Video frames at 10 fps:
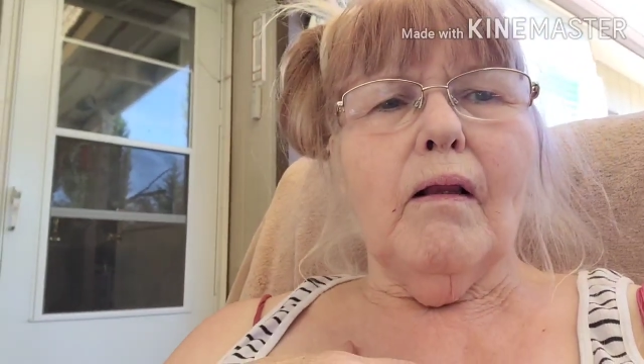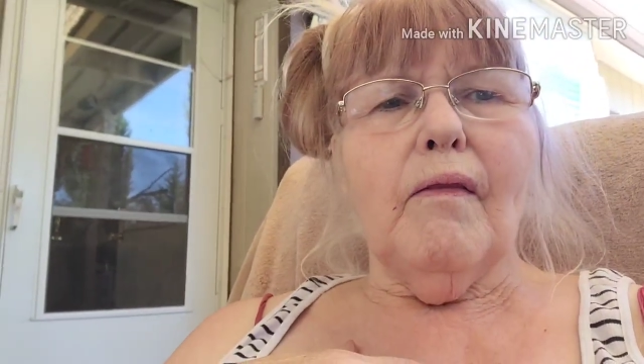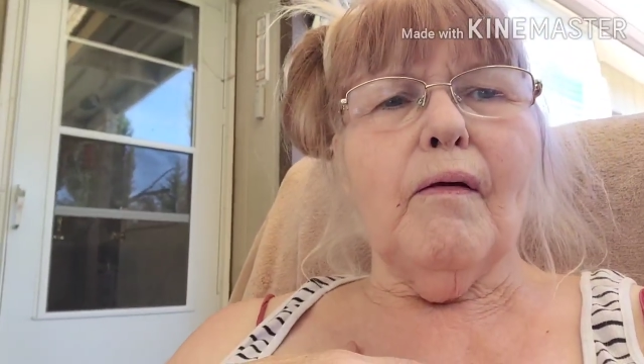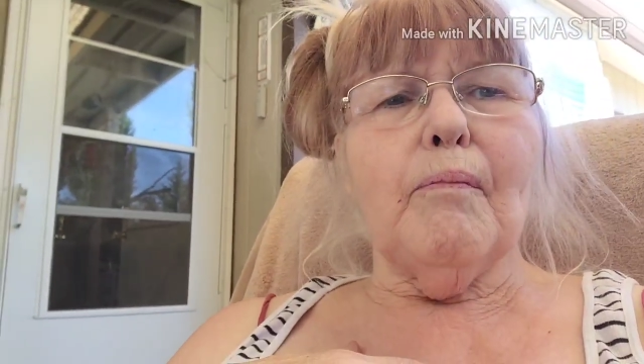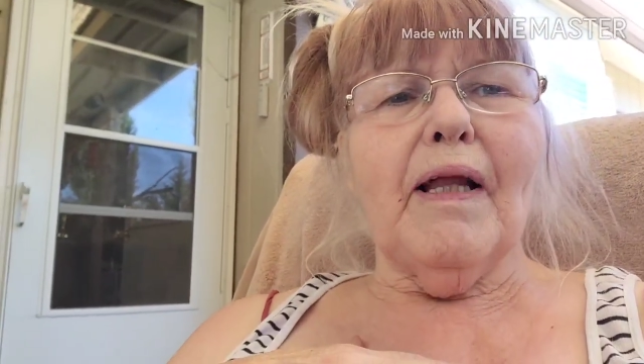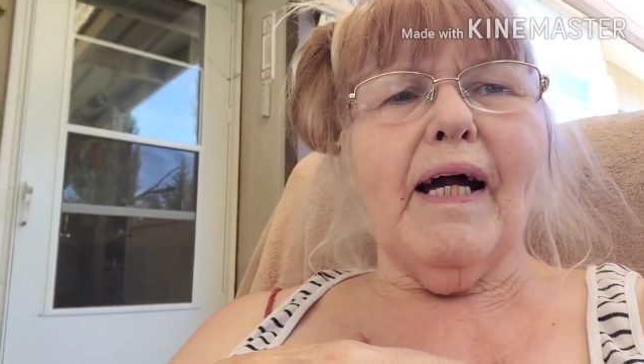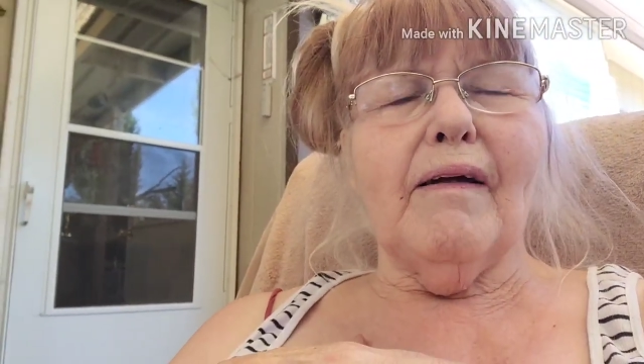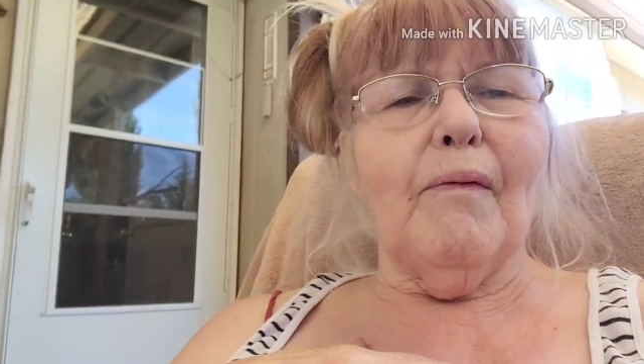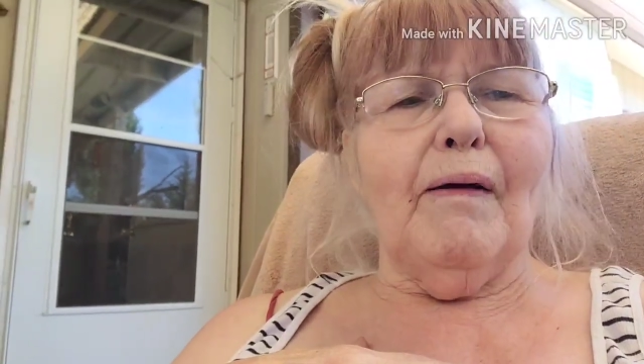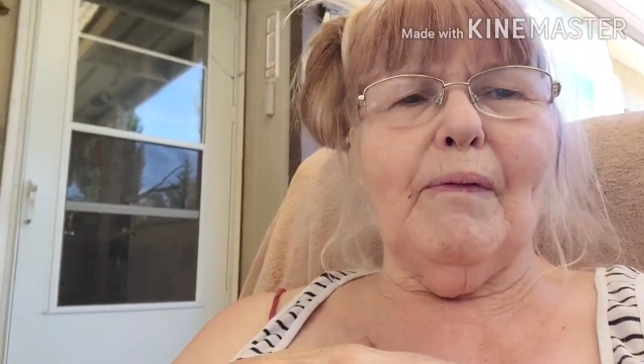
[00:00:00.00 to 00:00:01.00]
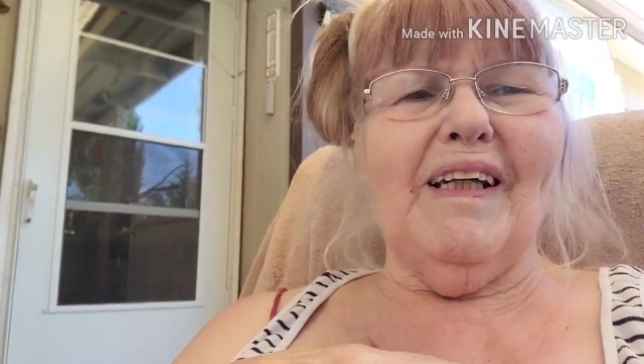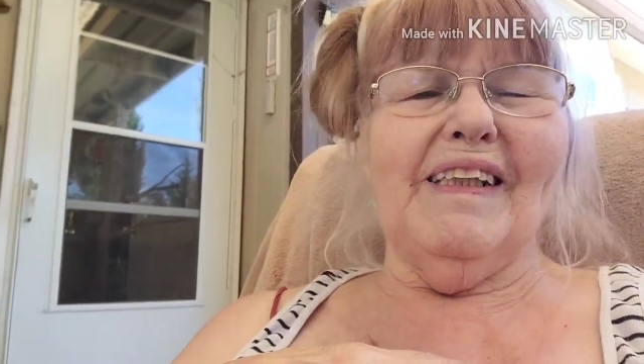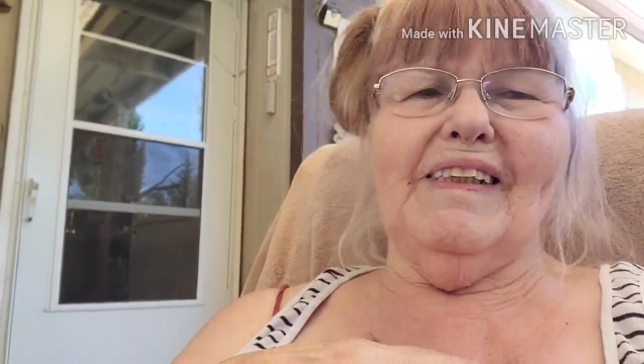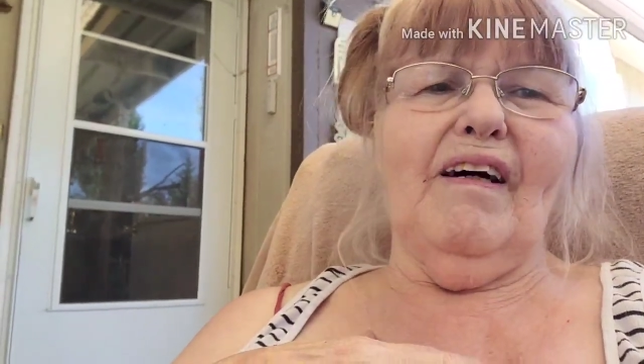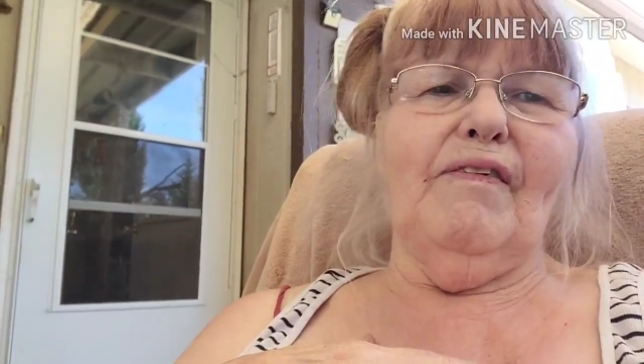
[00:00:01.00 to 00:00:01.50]
The black and white one
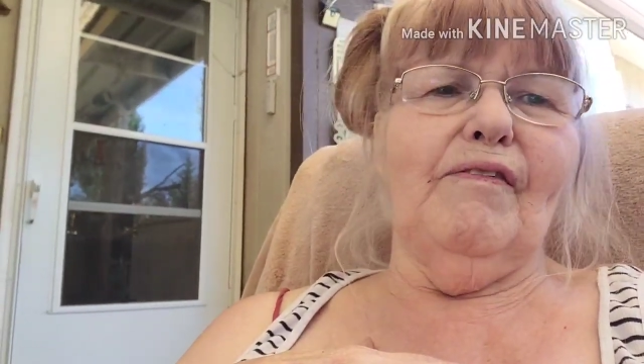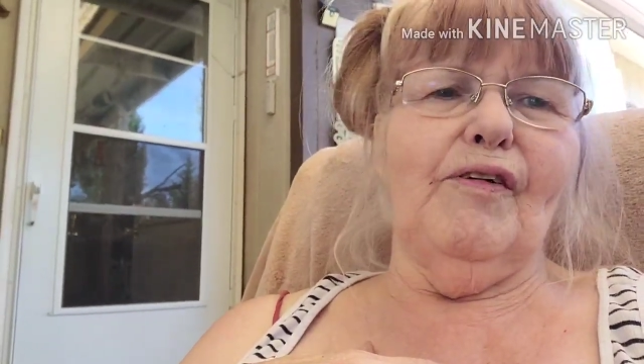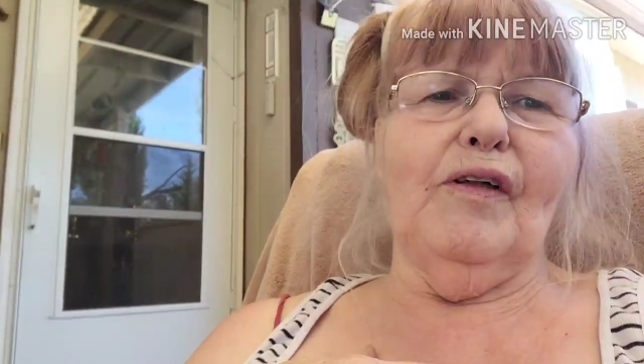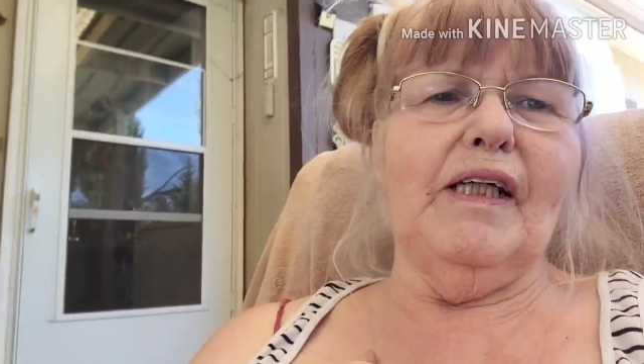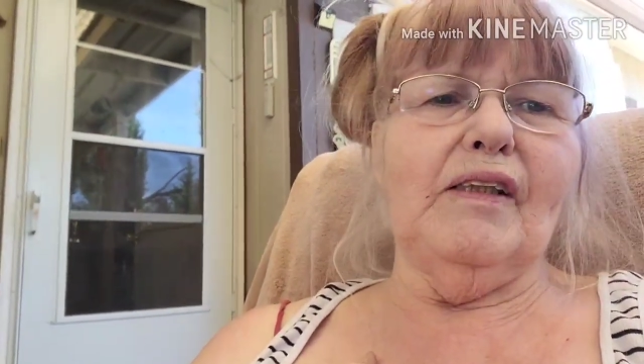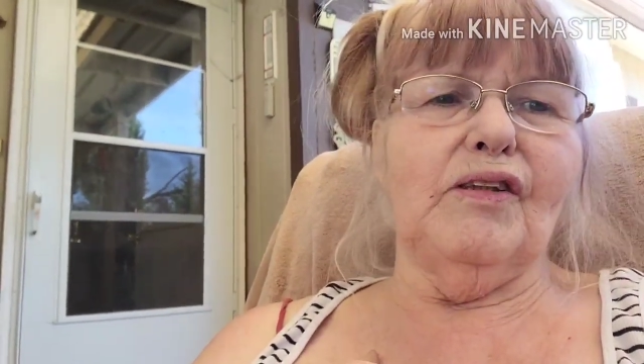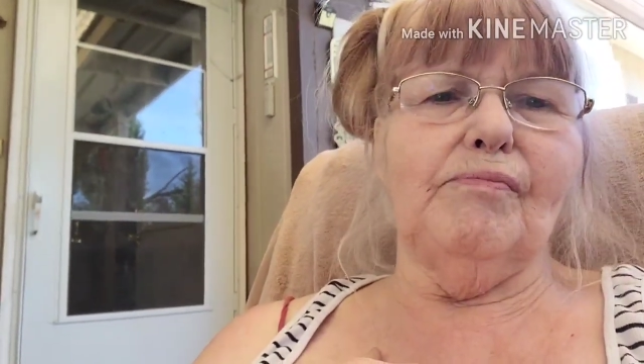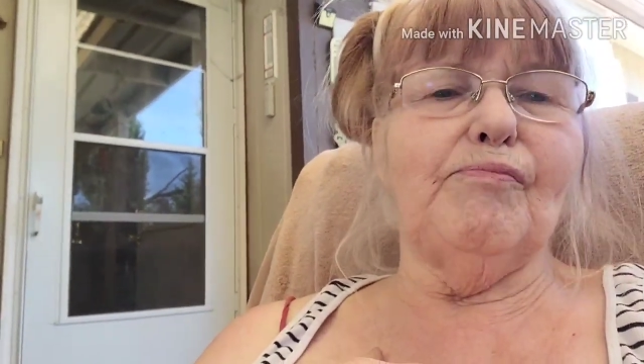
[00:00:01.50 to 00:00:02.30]
gets off of her leash